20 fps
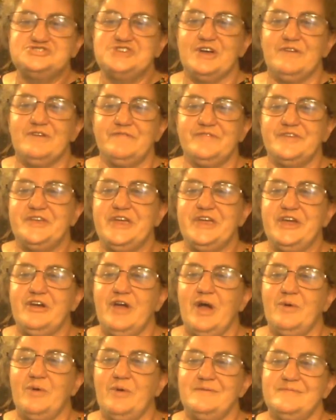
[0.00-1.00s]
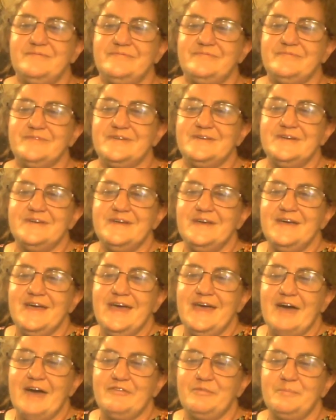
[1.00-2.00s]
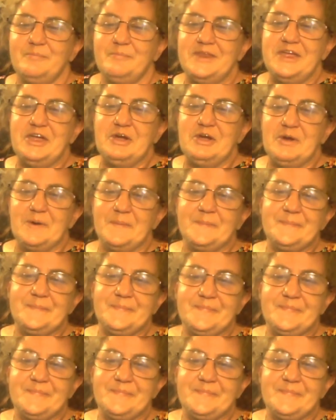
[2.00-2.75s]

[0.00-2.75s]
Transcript: shelves in here, I would have them in here.